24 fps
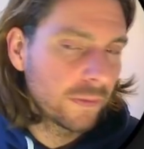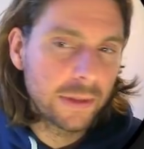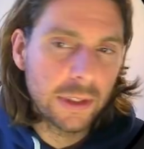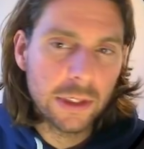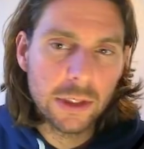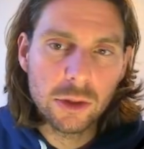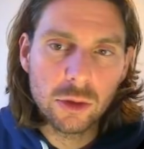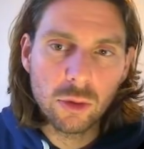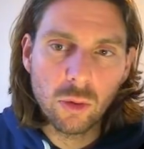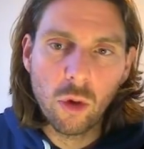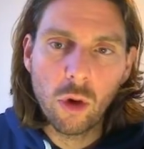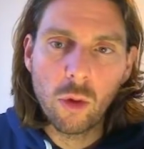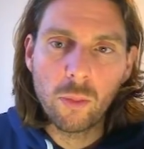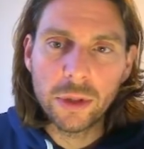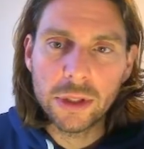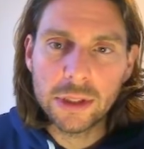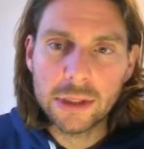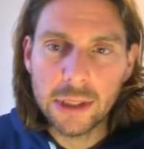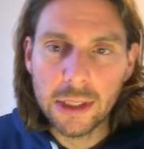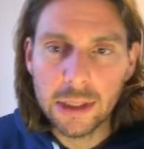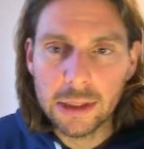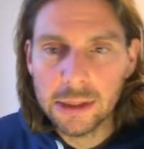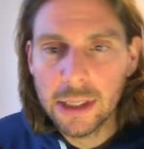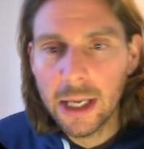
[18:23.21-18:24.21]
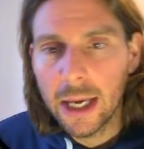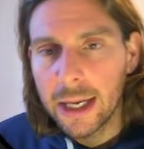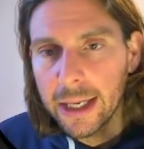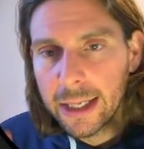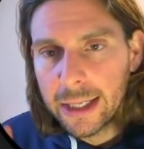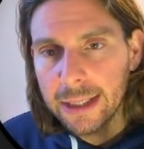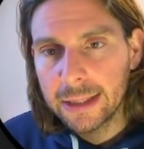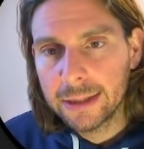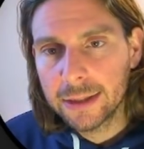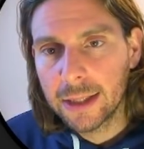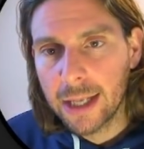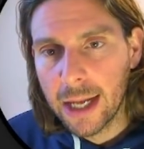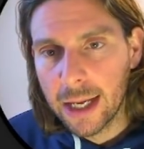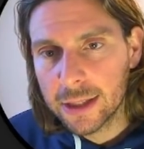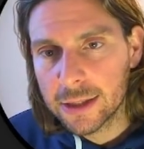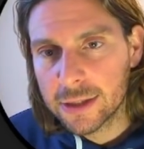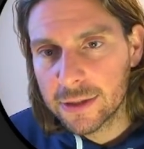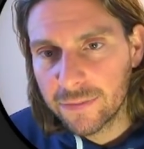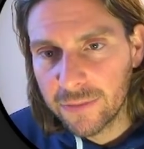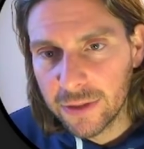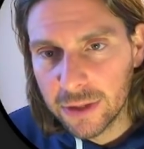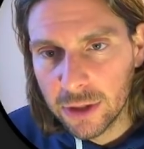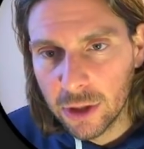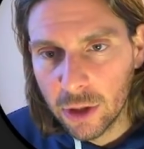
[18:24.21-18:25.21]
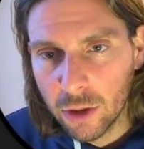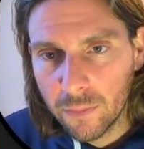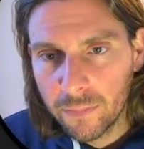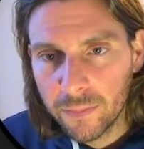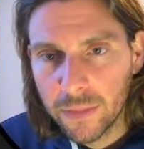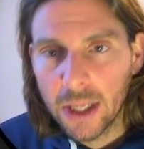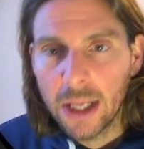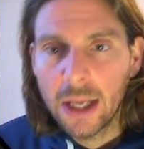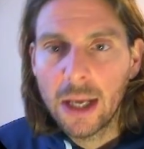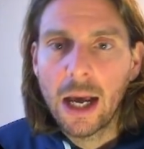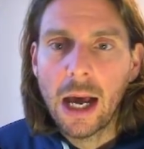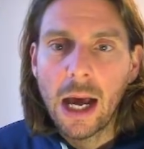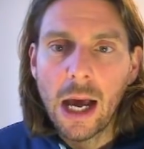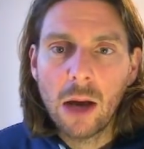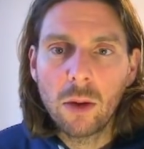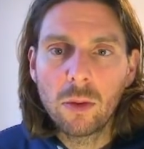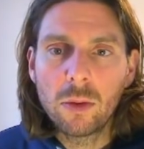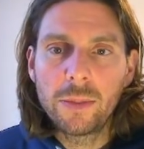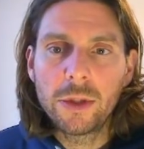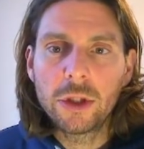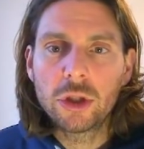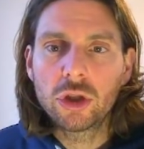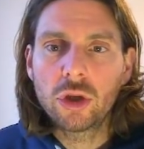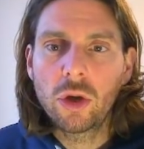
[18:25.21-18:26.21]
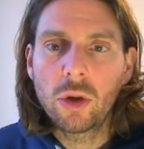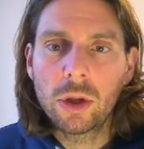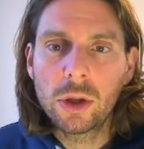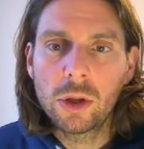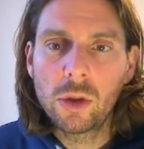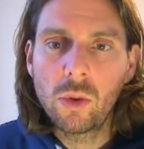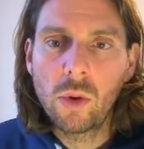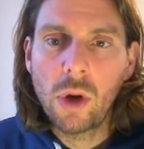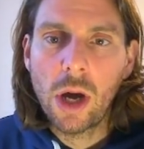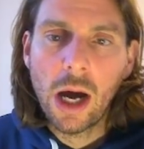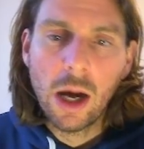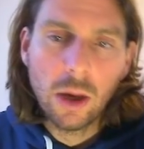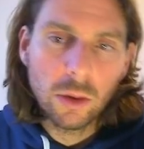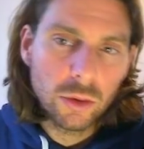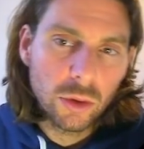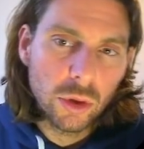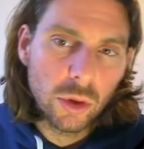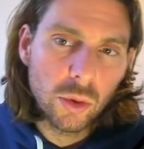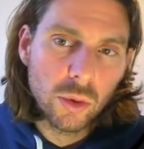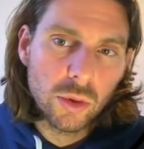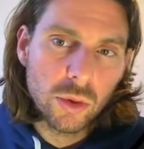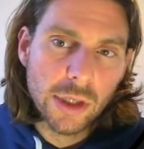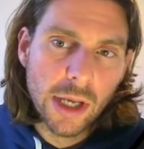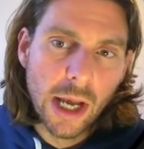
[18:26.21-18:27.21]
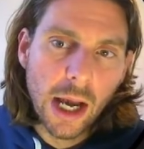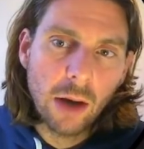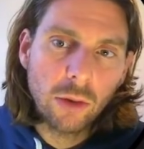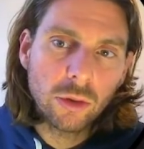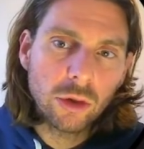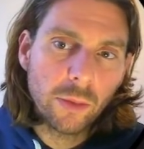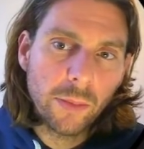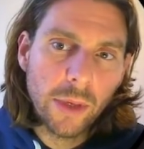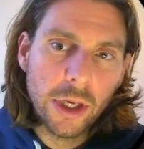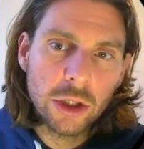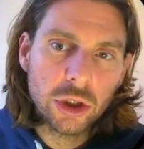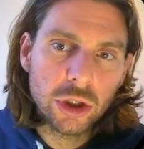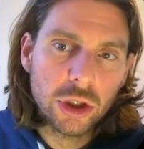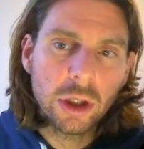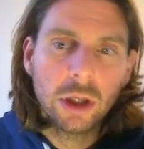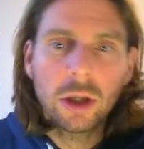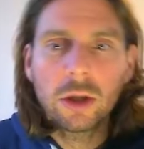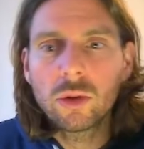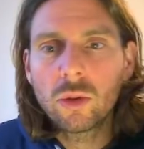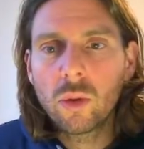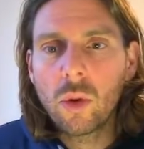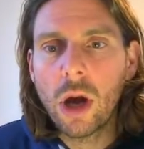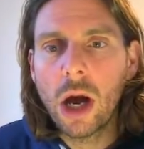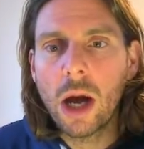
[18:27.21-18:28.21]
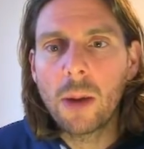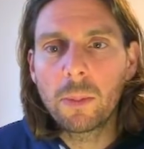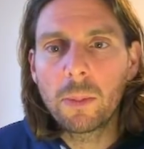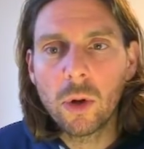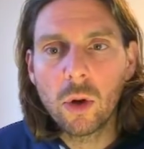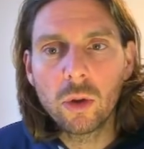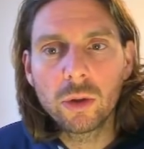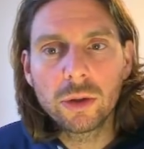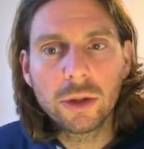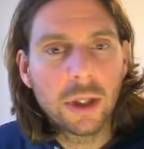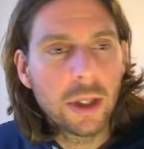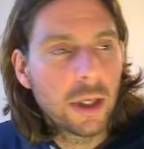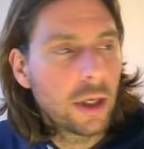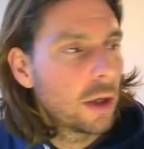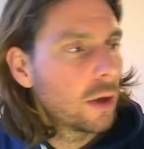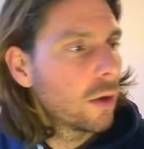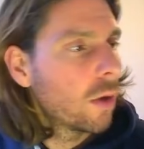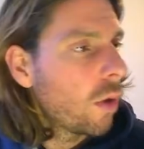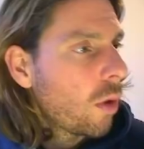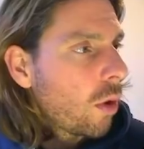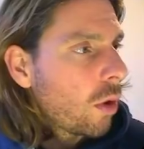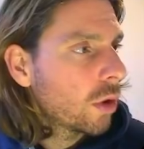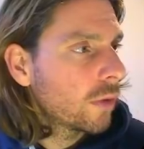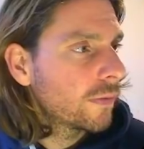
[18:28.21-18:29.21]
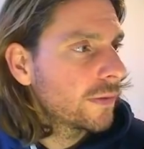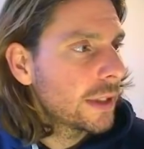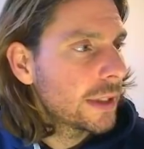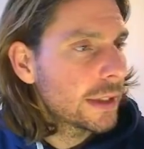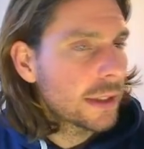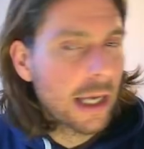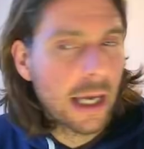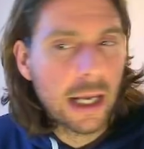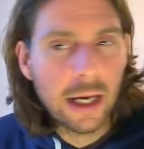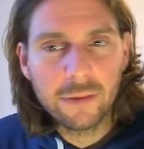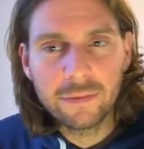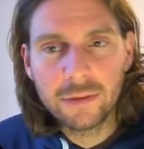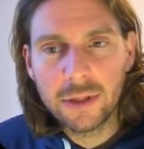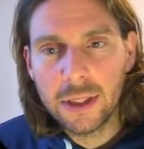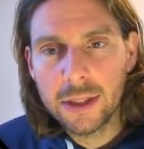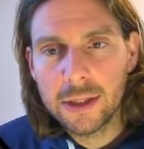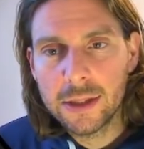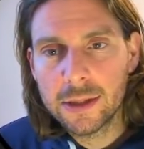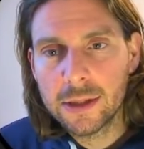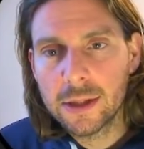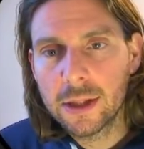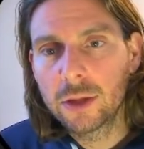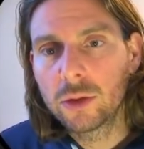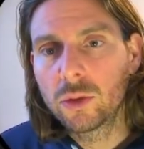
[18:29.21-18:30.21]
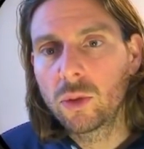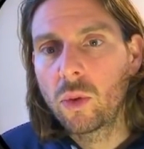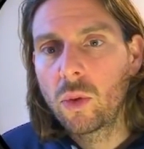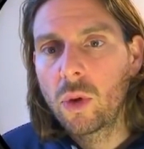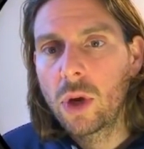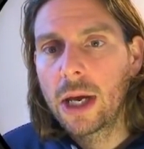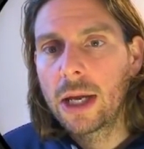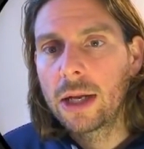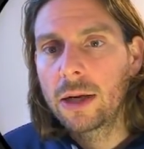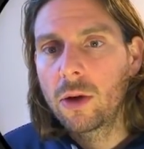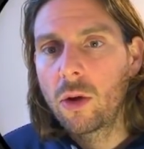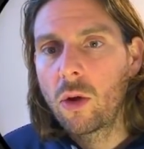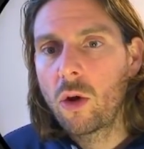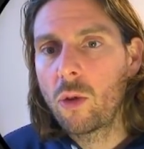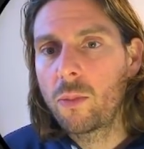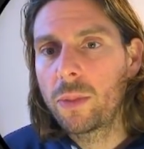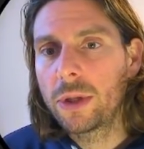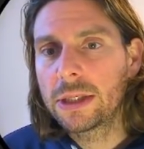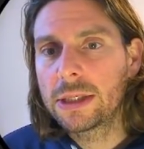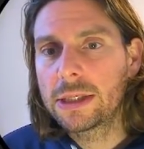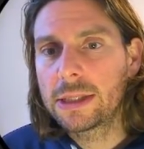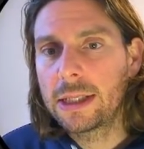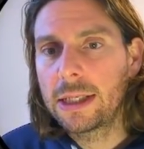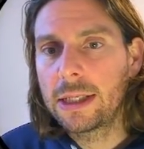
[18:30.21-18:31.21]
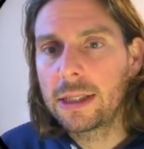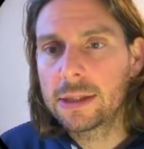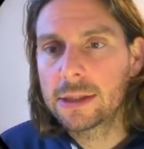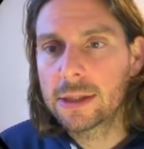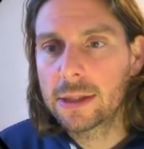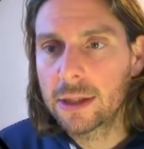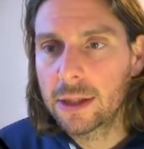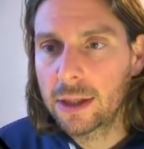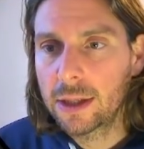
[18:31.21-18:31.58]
to OpenSea. In the next video, I will be showing you how to use automation to upload all of these NFTs to an OpenSea's